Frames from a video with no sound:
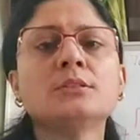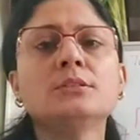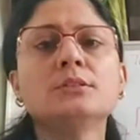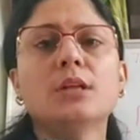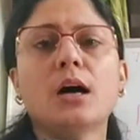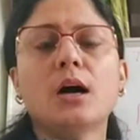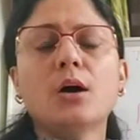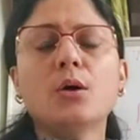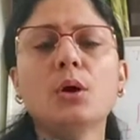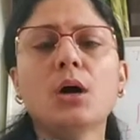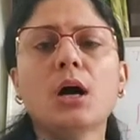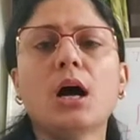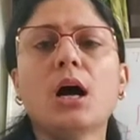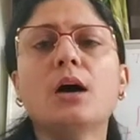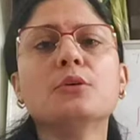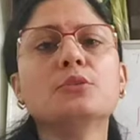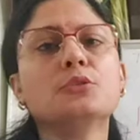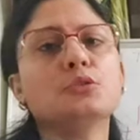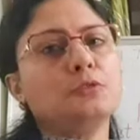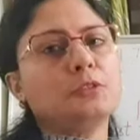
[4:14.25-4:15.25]
Now,
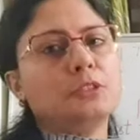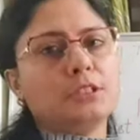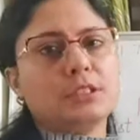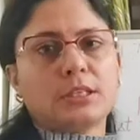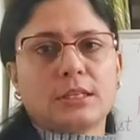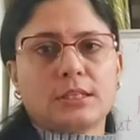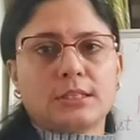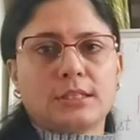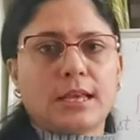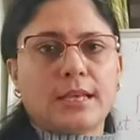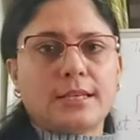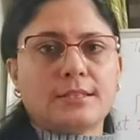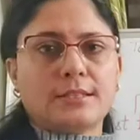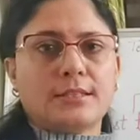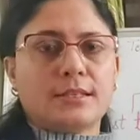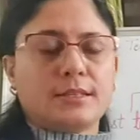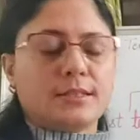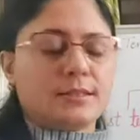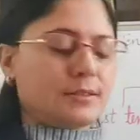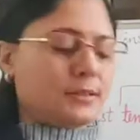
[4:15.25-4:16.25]
how do we recognize
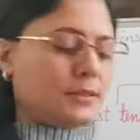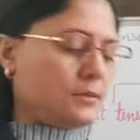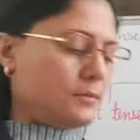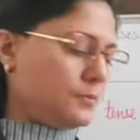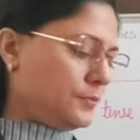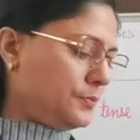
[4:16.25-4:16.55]
these?